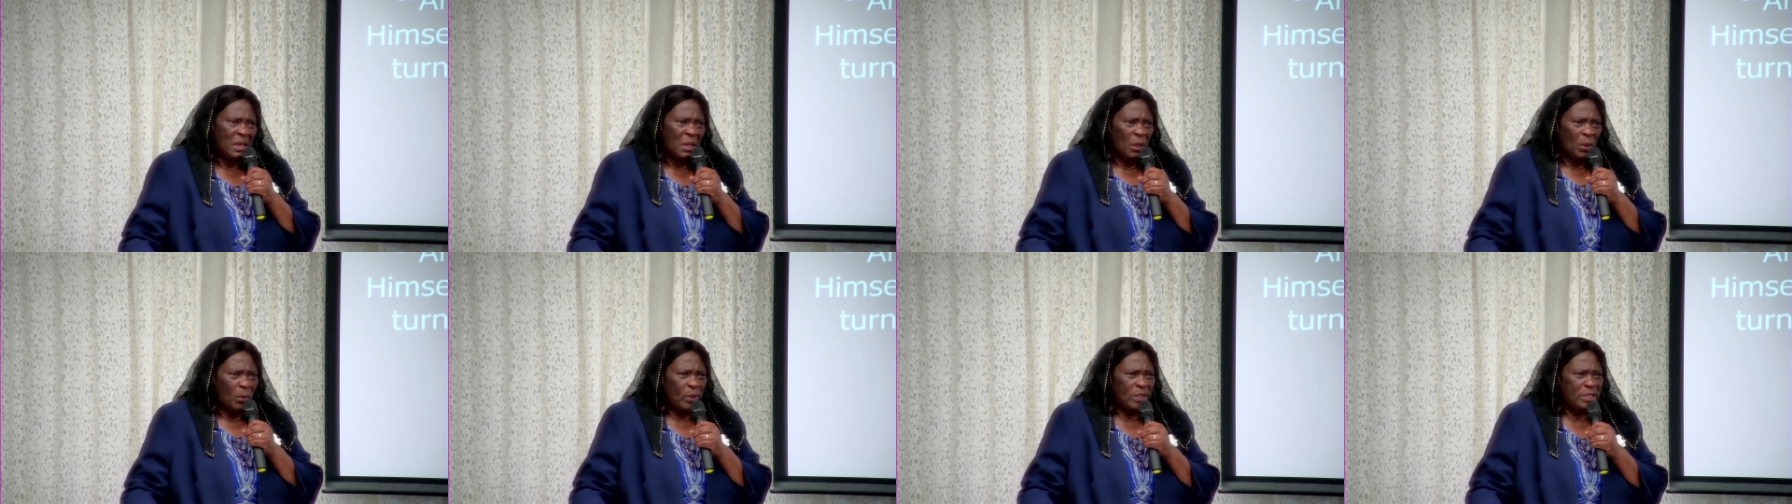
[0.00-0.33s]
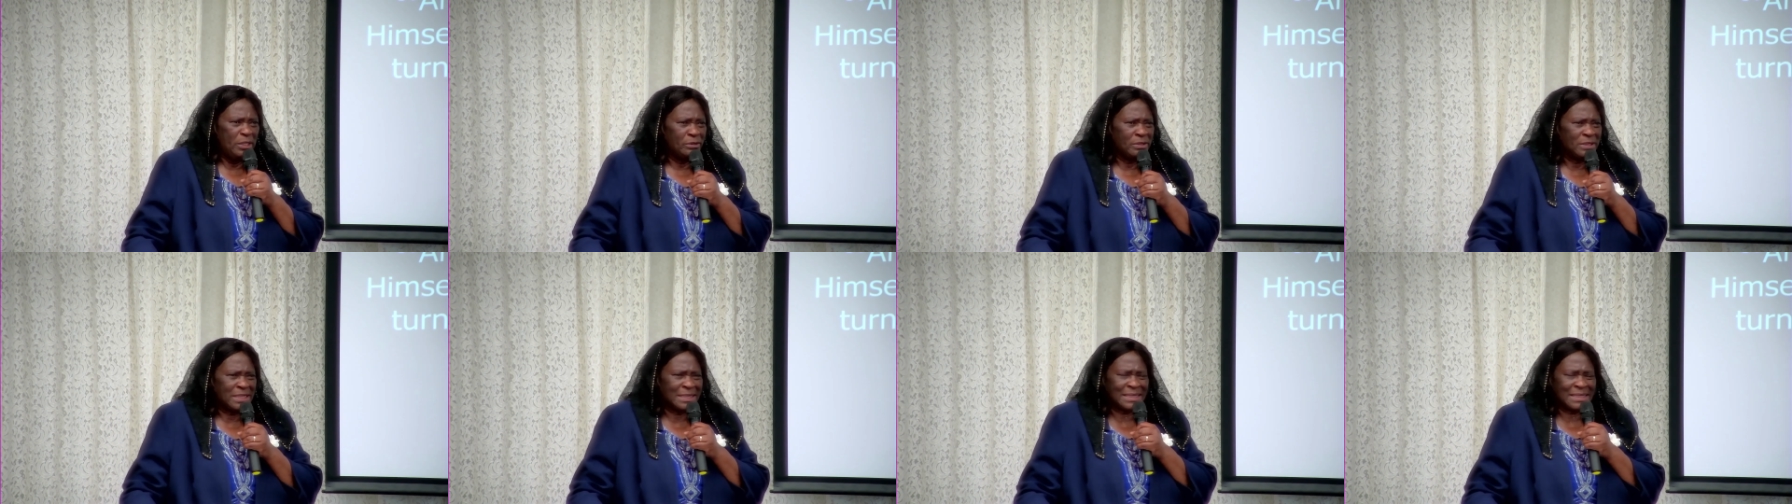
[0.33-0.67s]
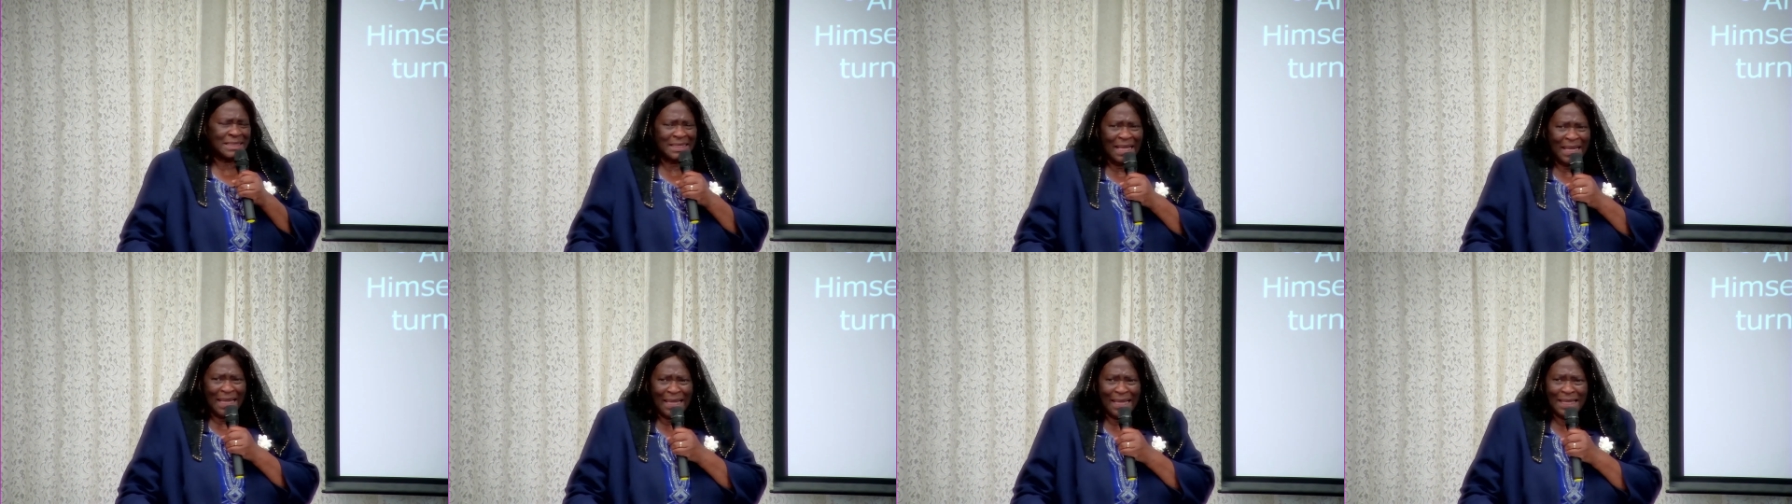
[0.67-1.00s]
when you
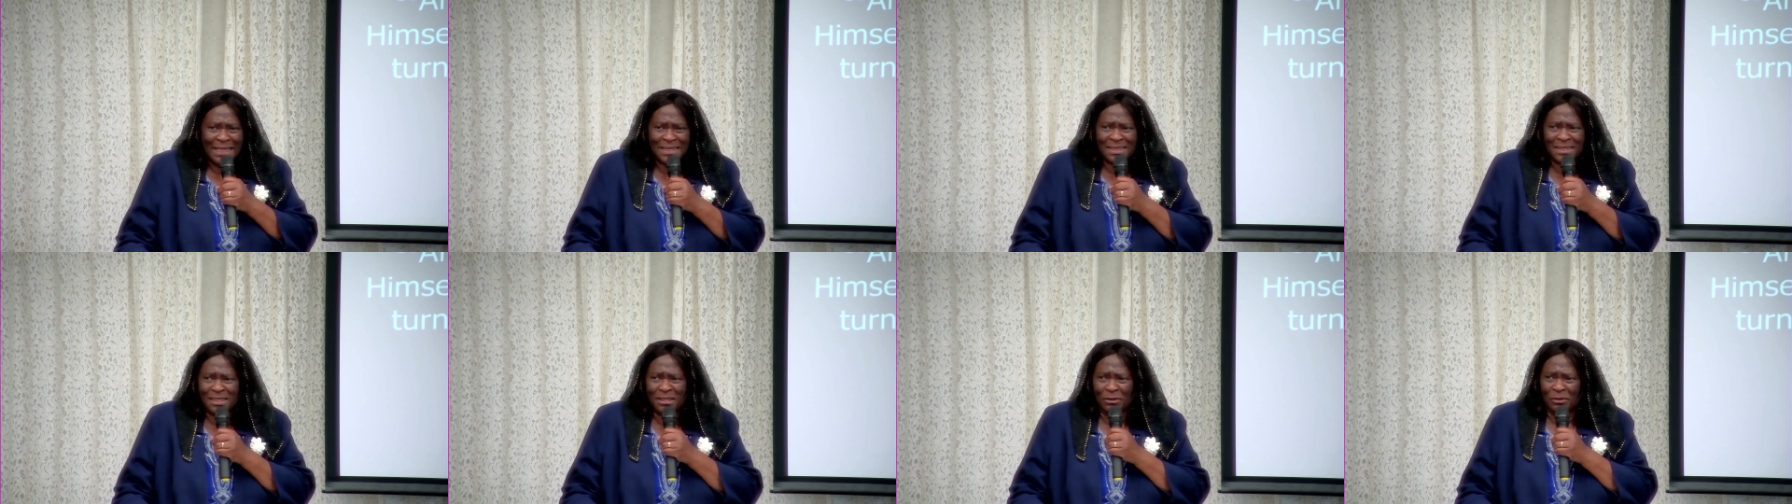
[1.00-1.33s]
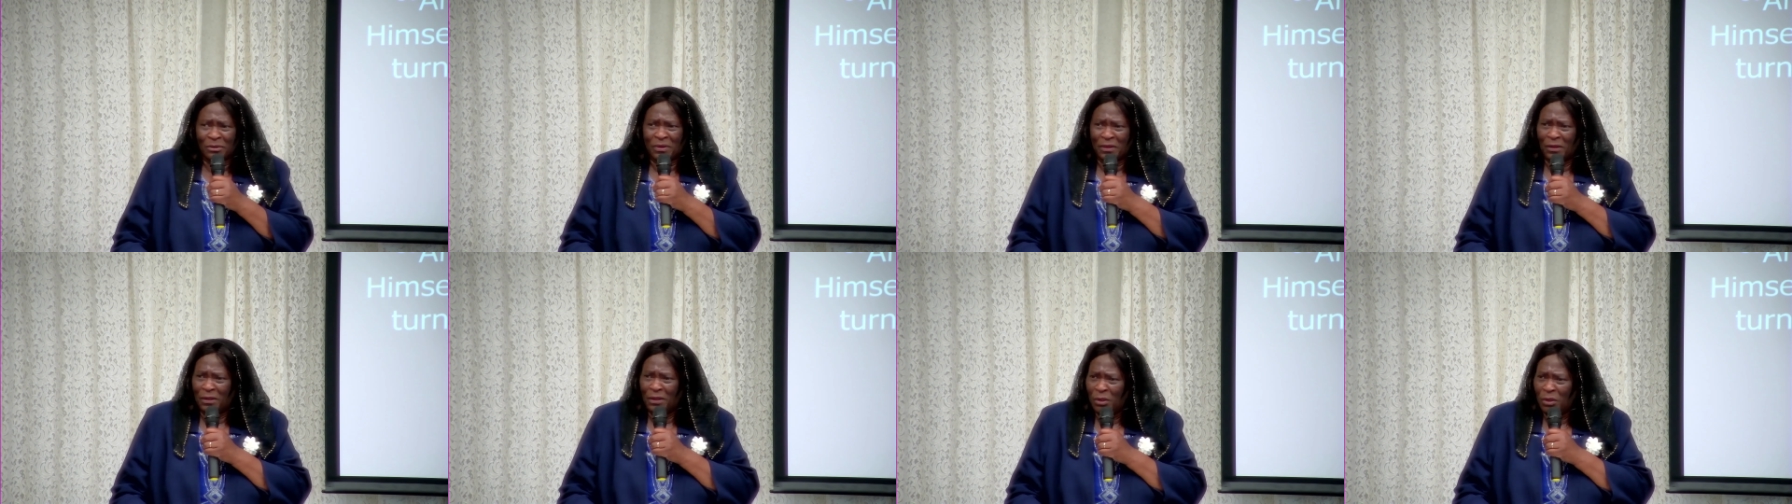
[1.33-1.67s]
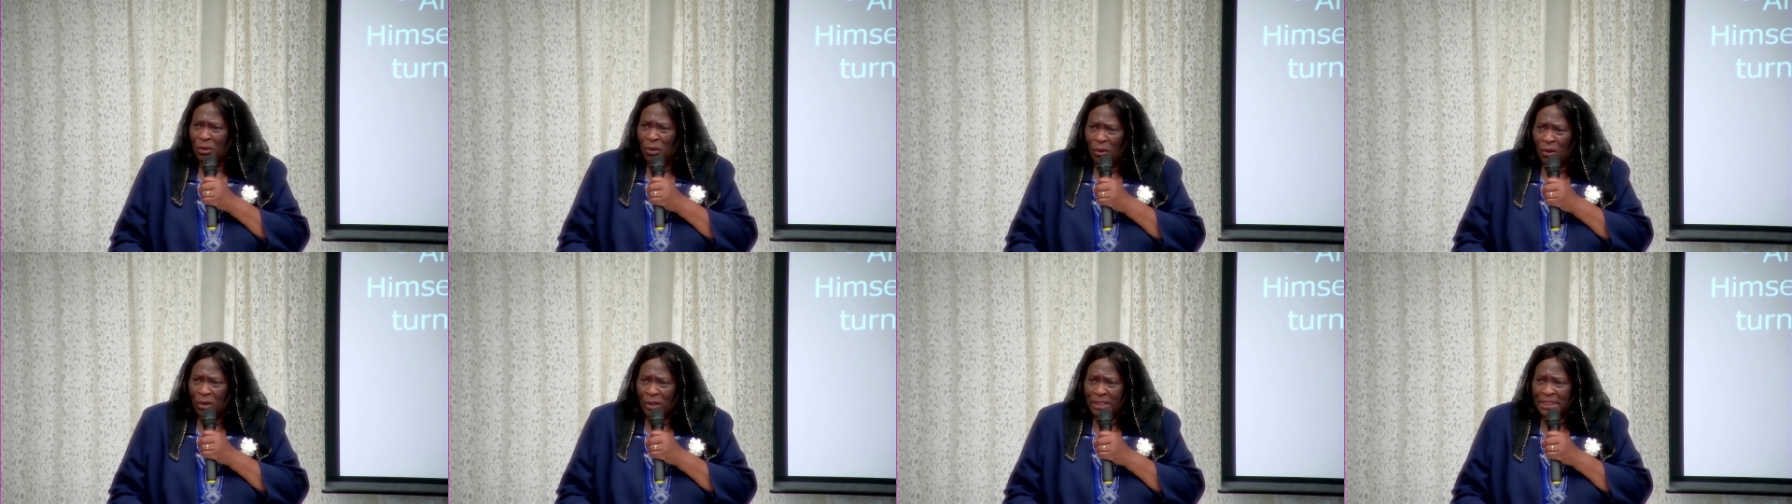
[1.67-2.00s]
say to the
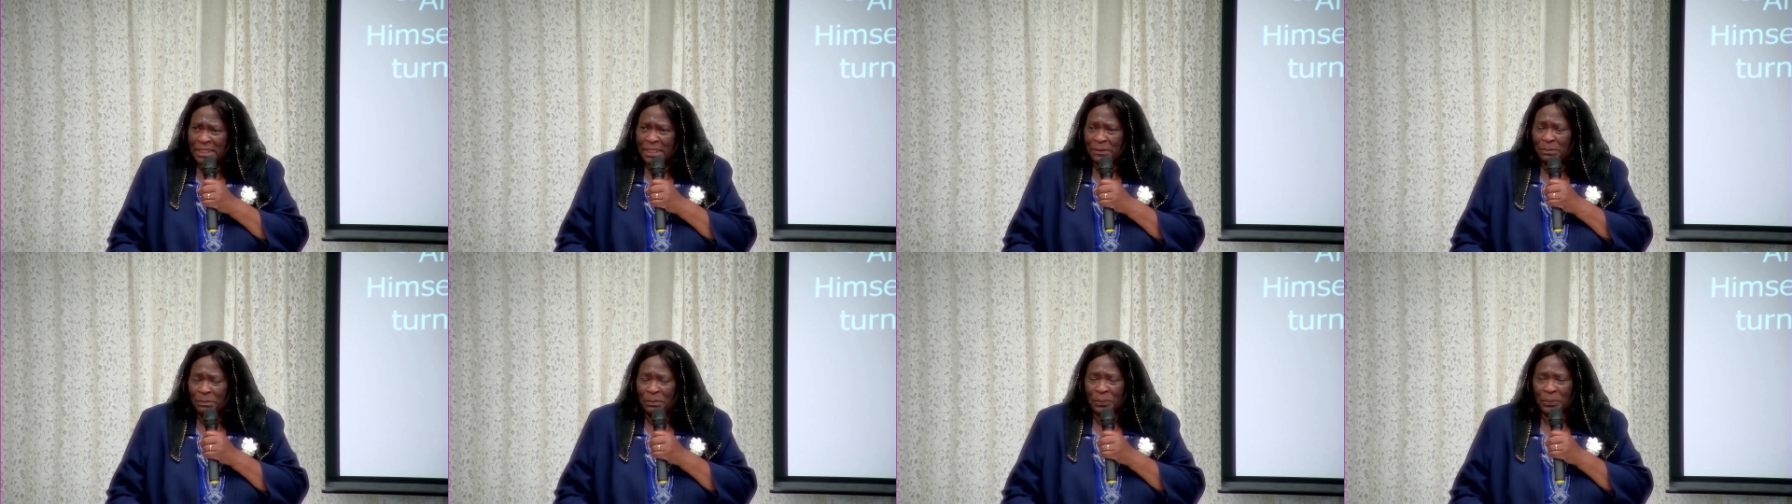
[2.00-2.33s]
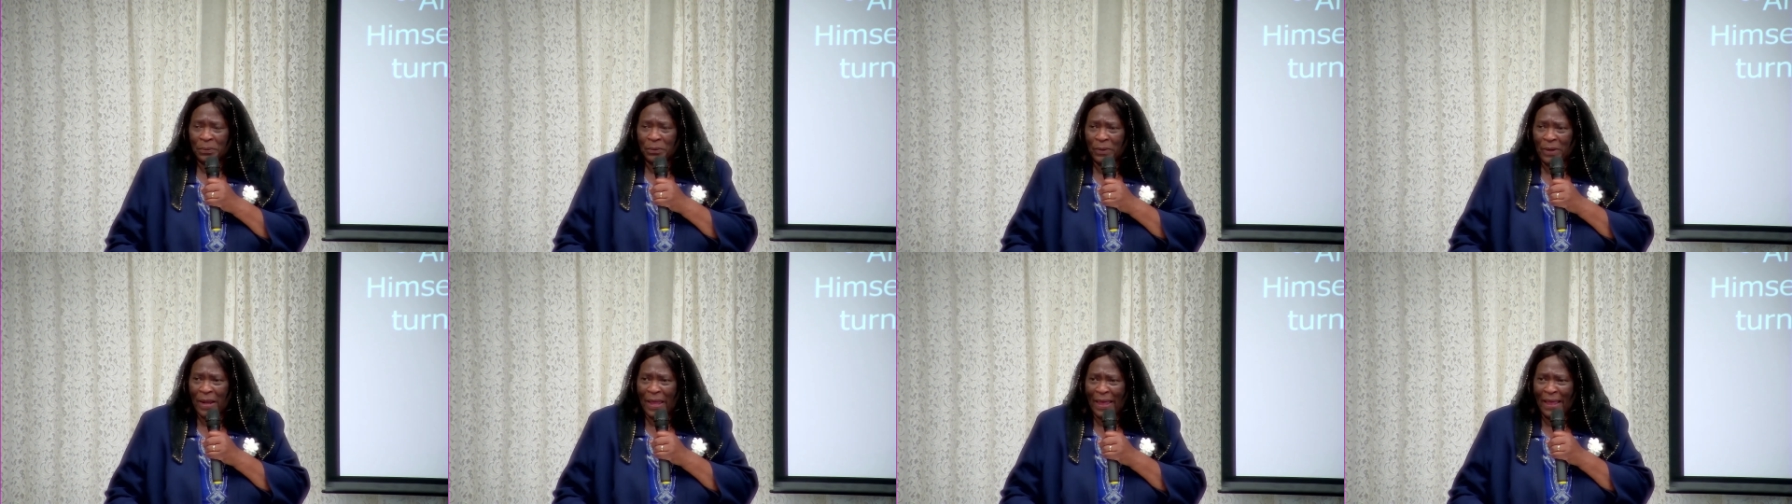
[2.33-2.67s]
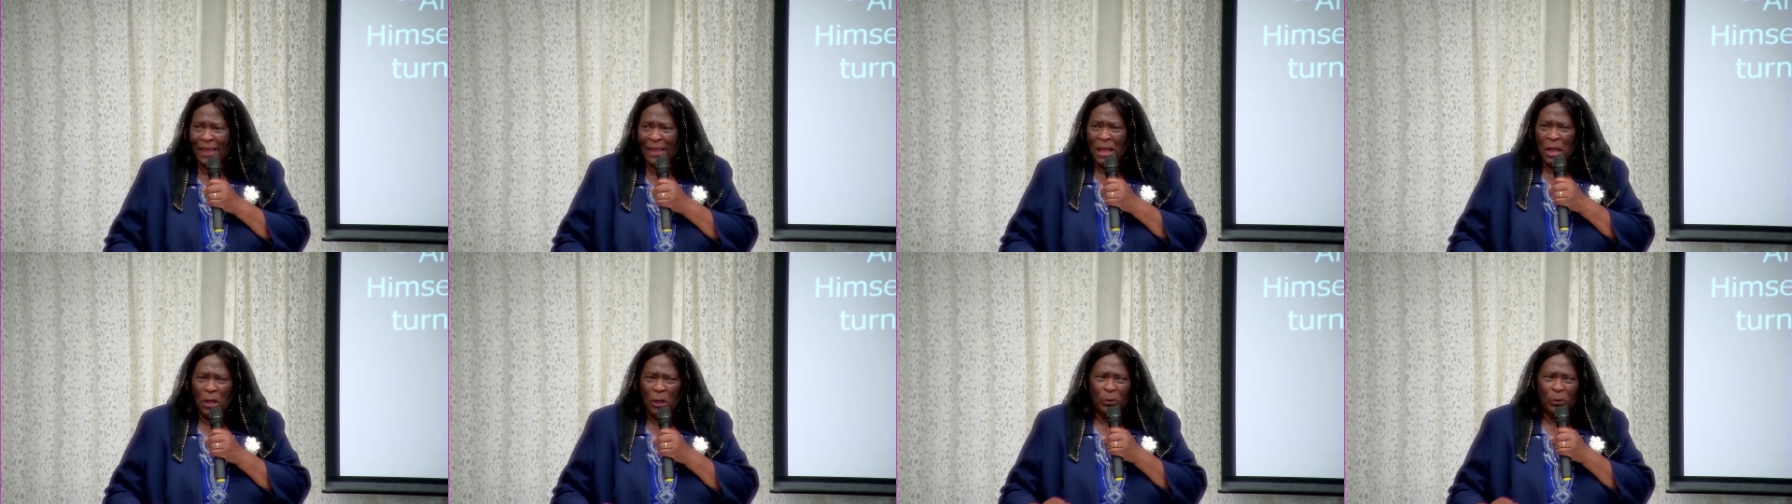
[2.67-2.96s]
Lord in prayer